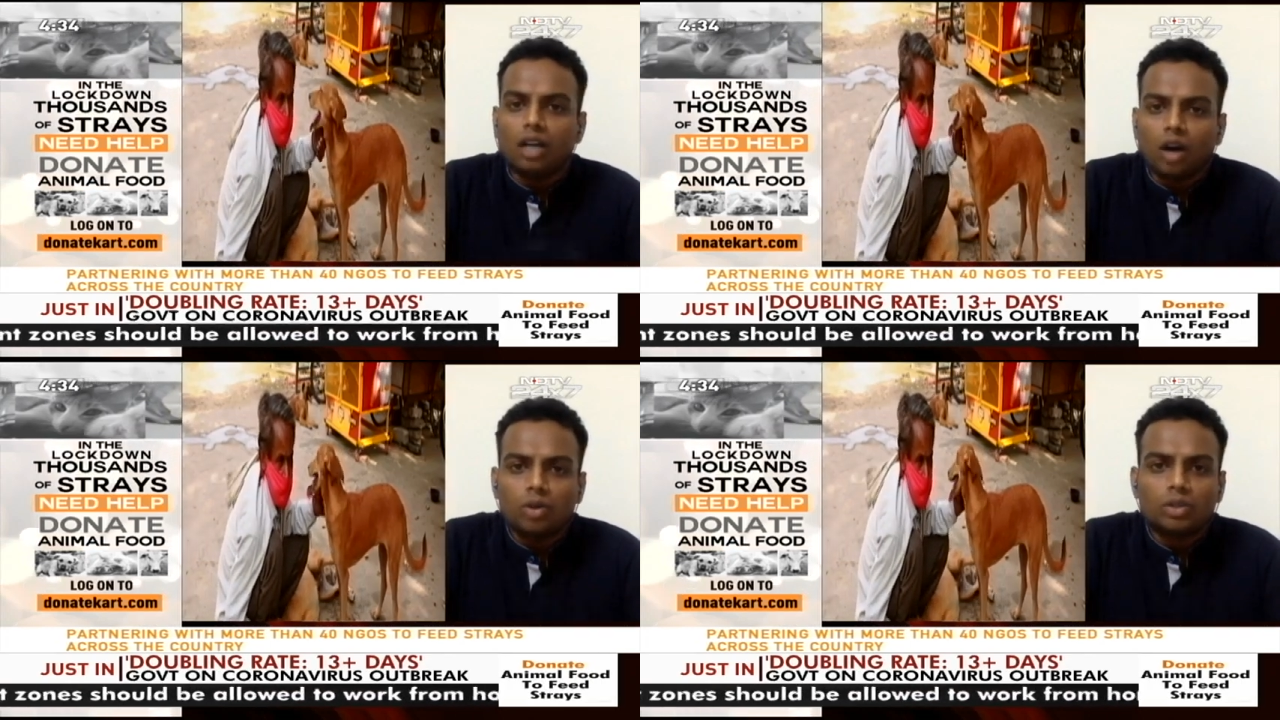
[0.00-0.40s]

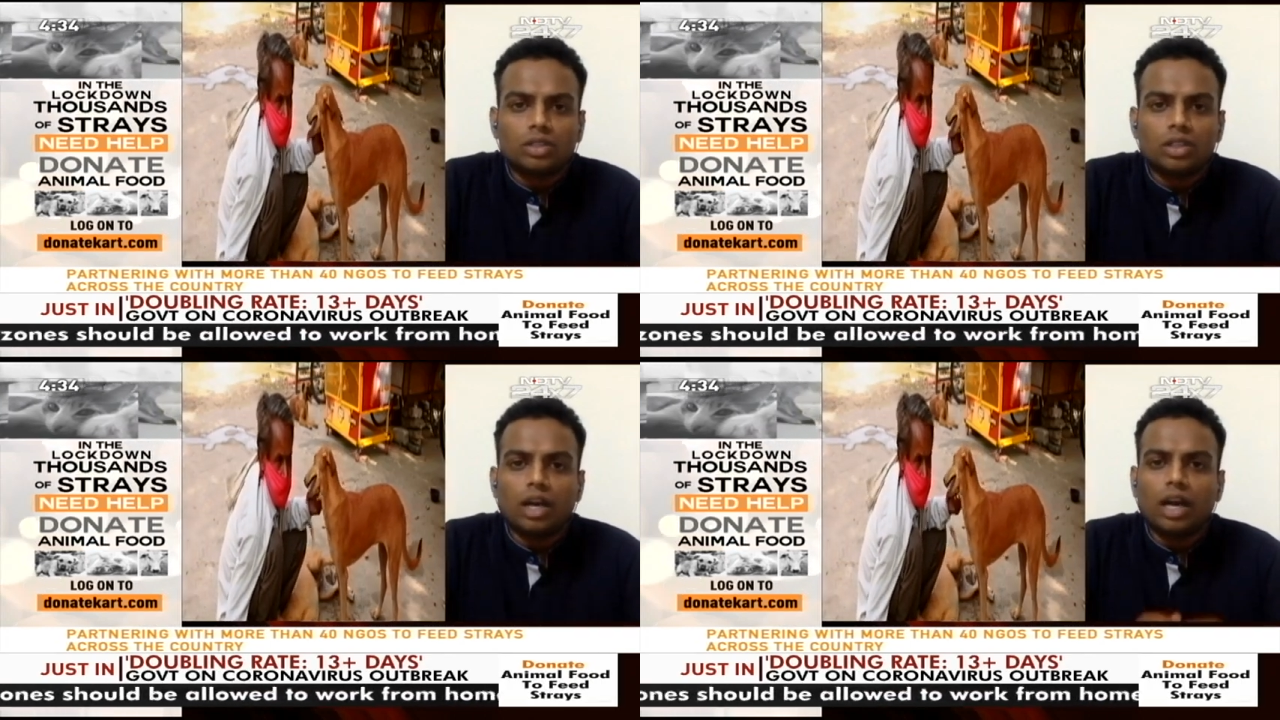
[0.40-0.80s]
cows,
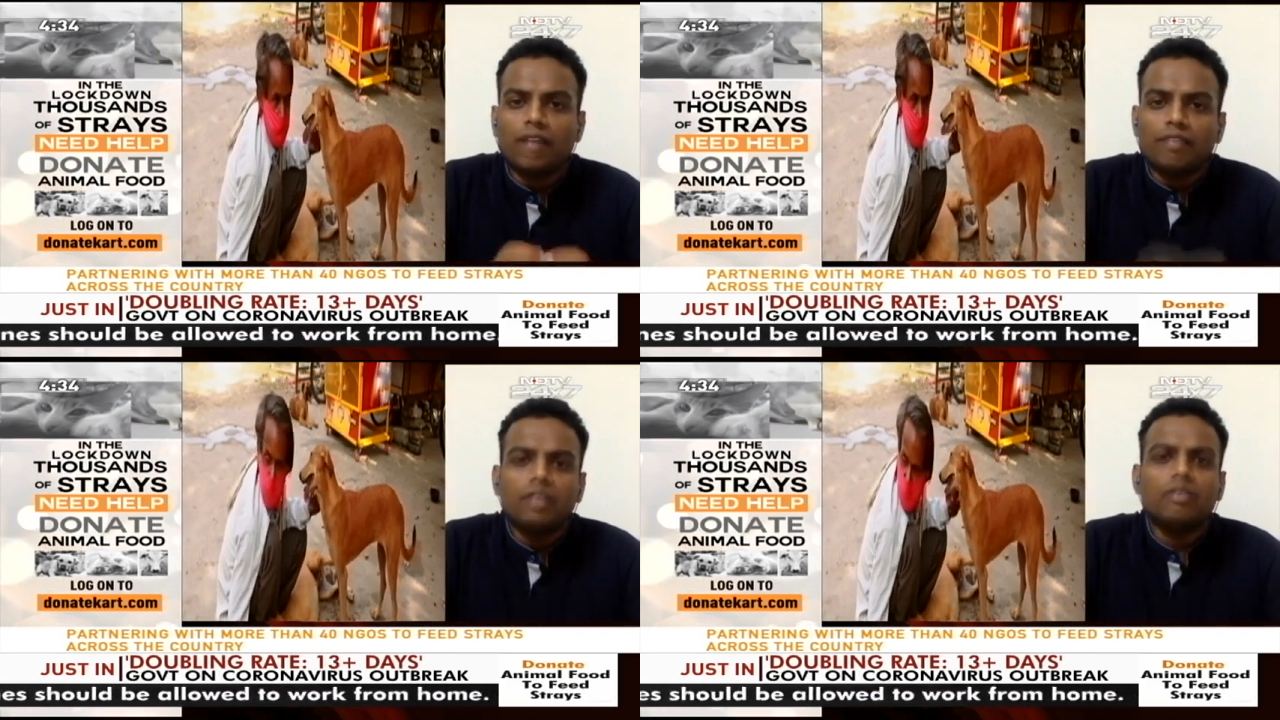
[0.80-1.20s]

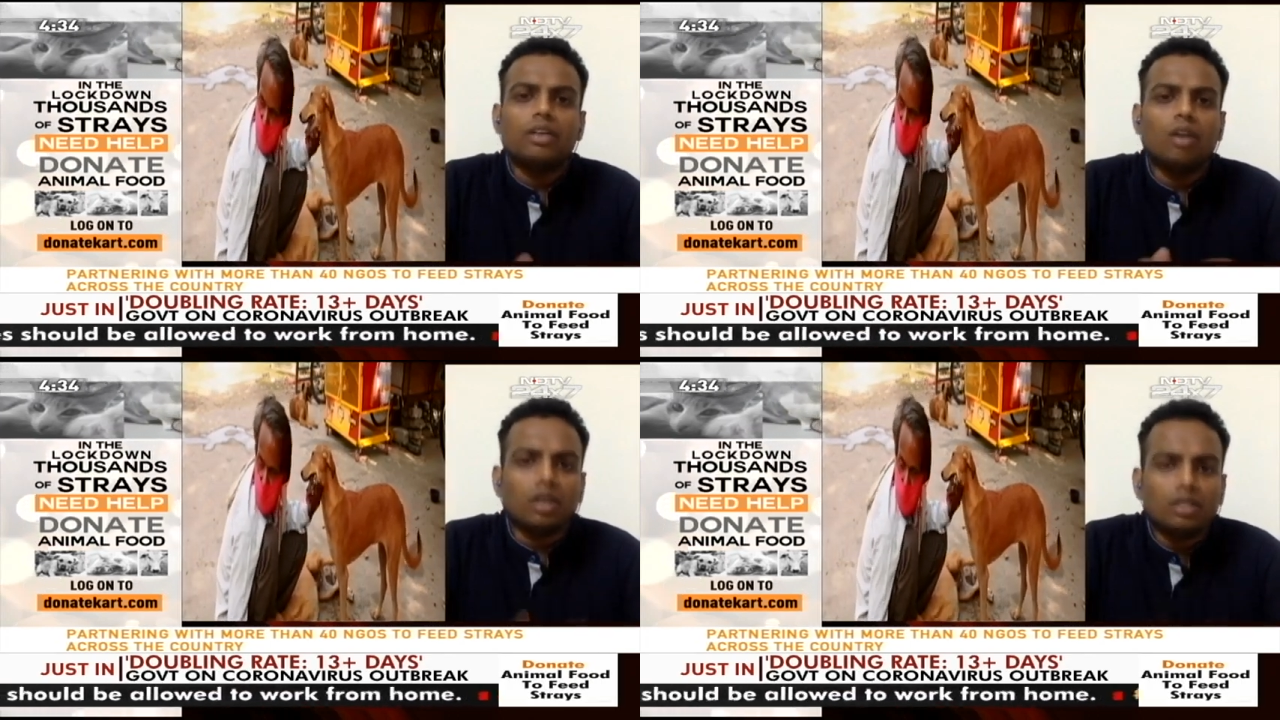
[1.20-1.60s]

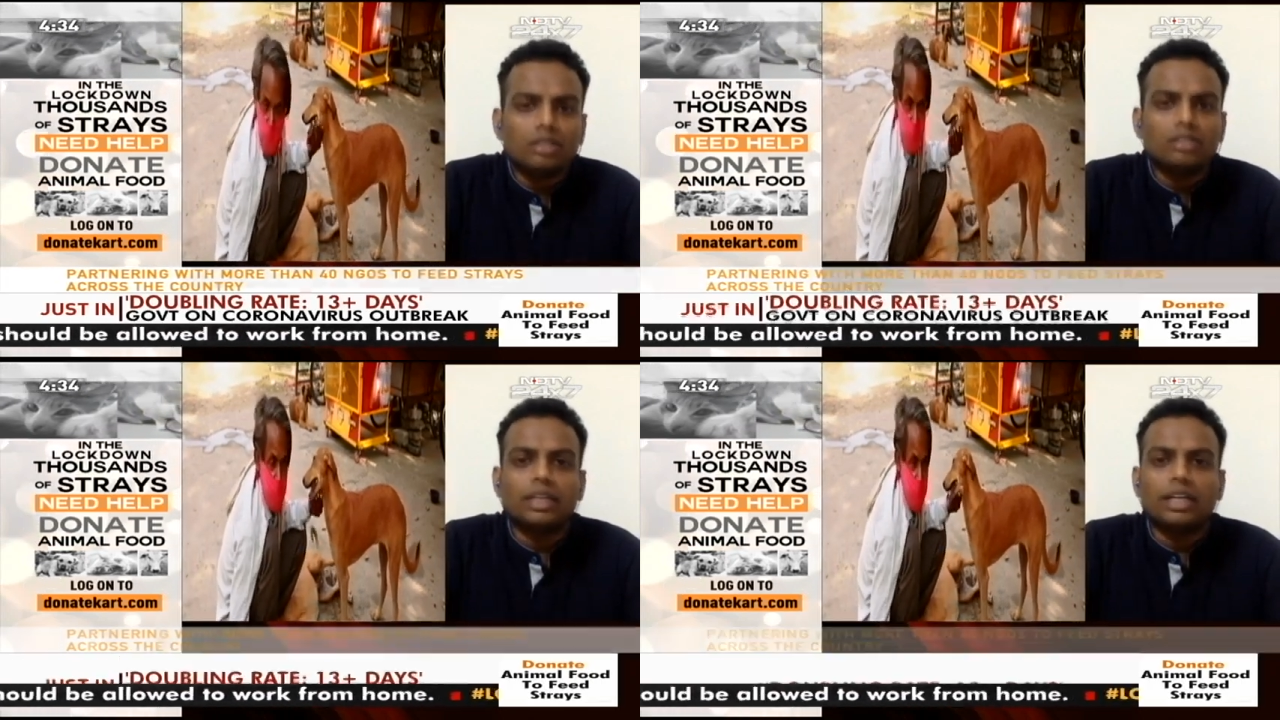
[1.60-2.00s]
everyone on
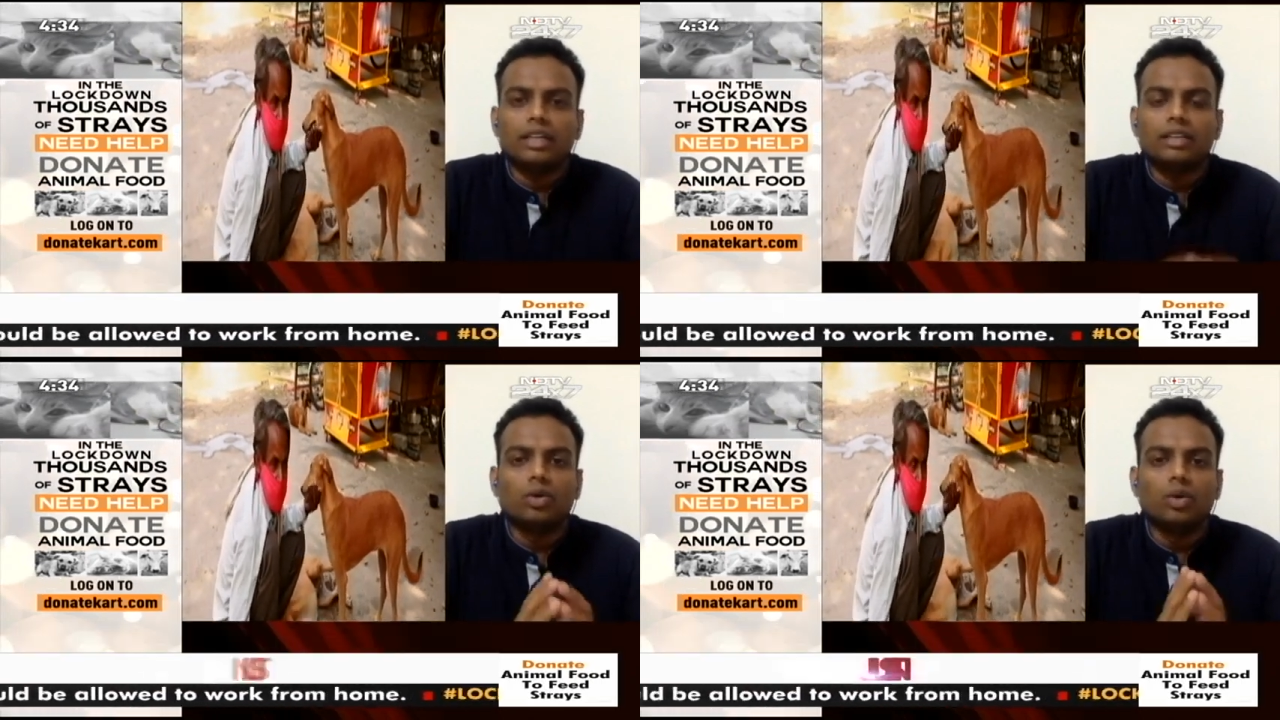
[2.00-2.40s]
the
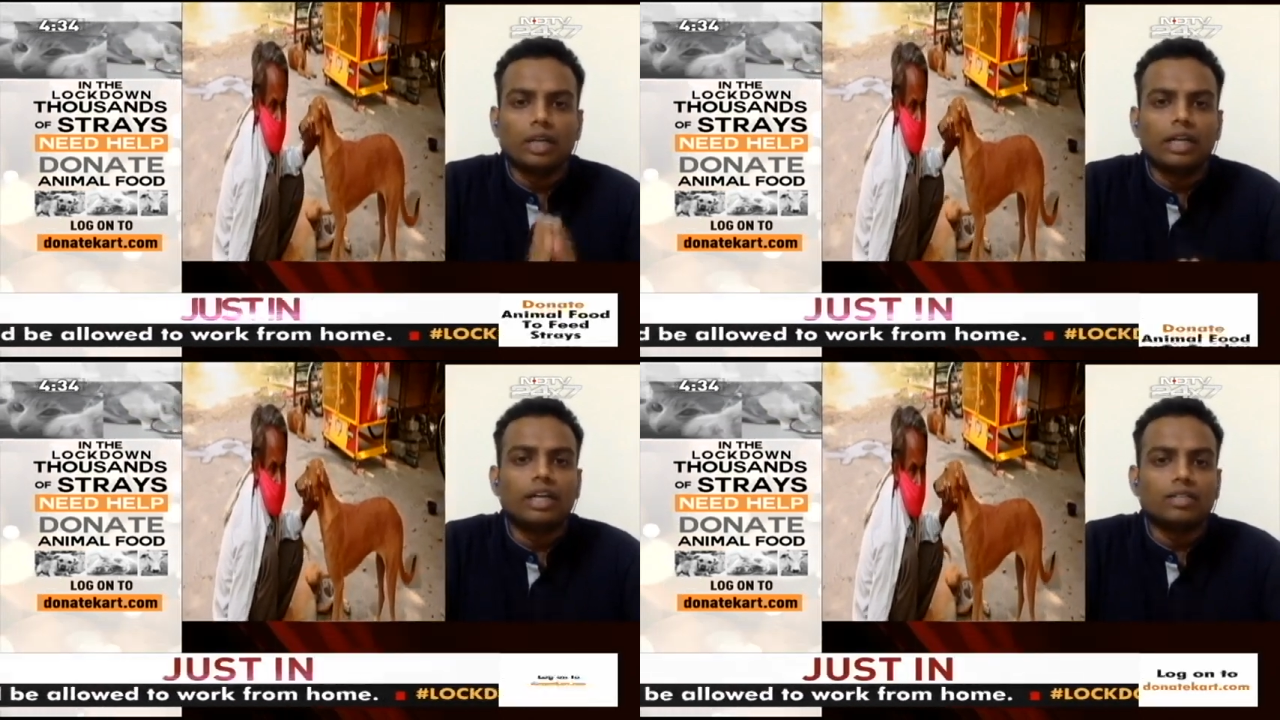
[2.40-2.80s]
street who are
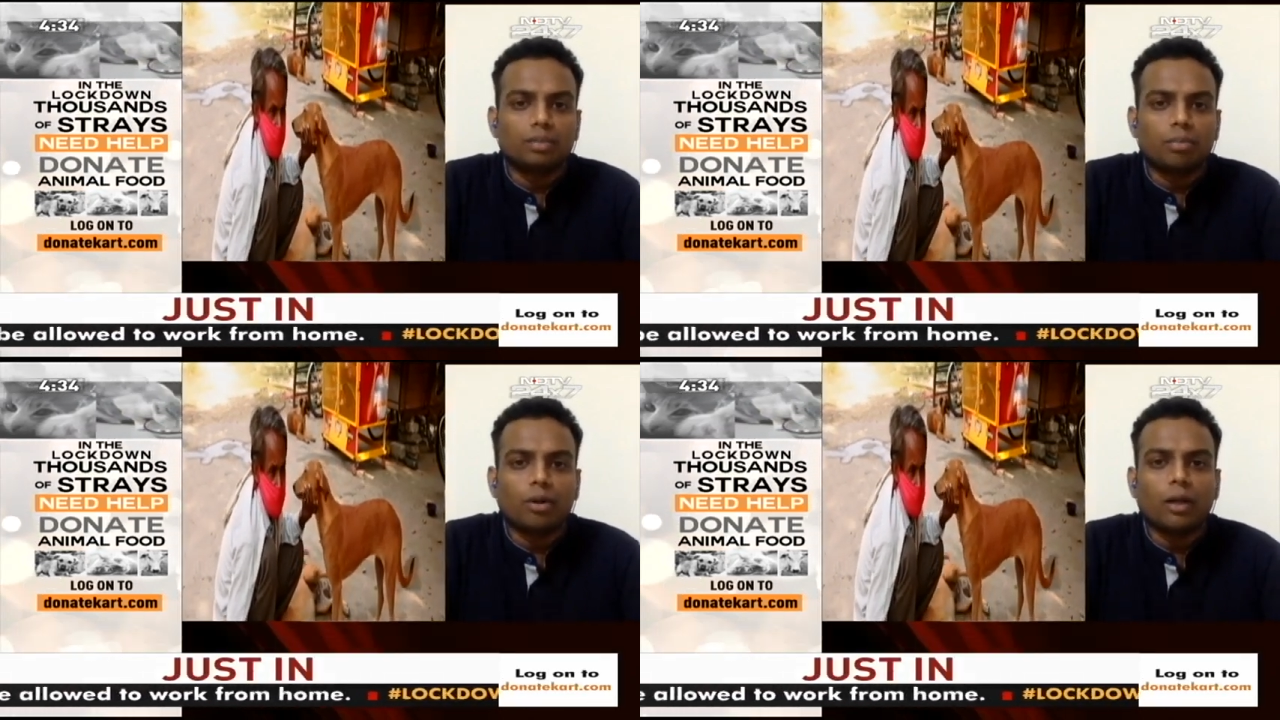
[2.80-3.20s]
in need of
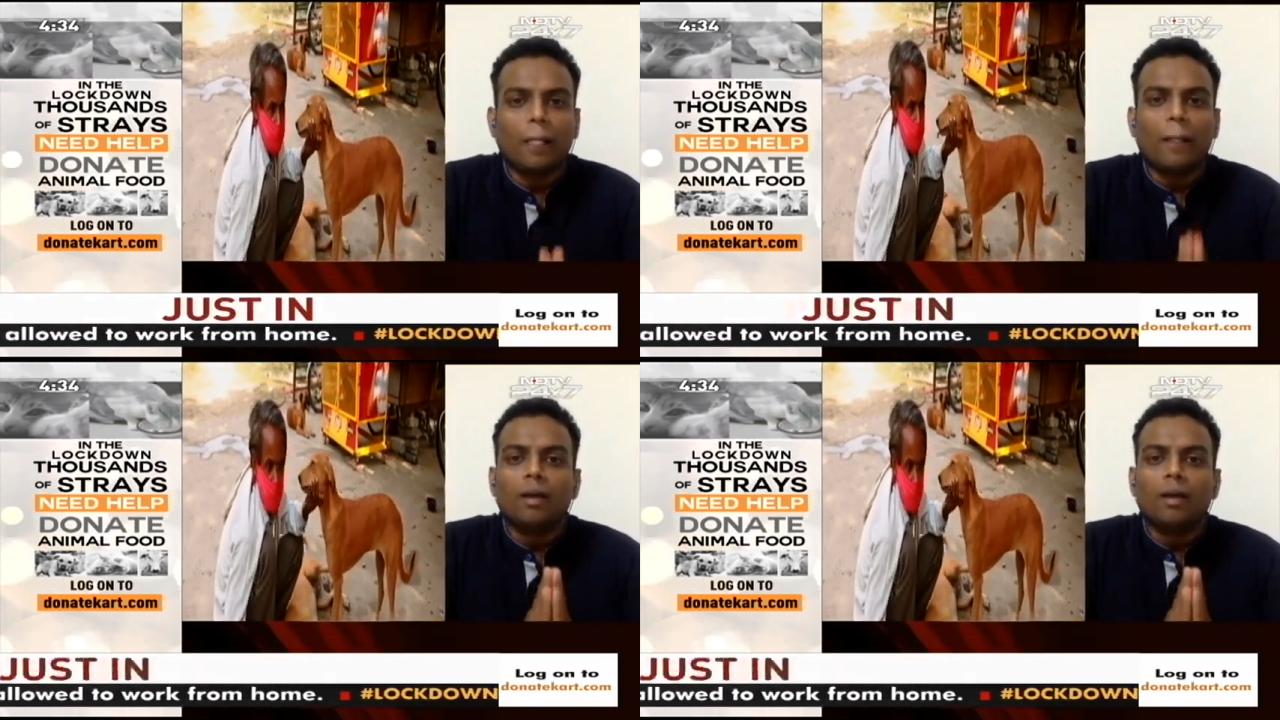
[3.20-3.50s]
support.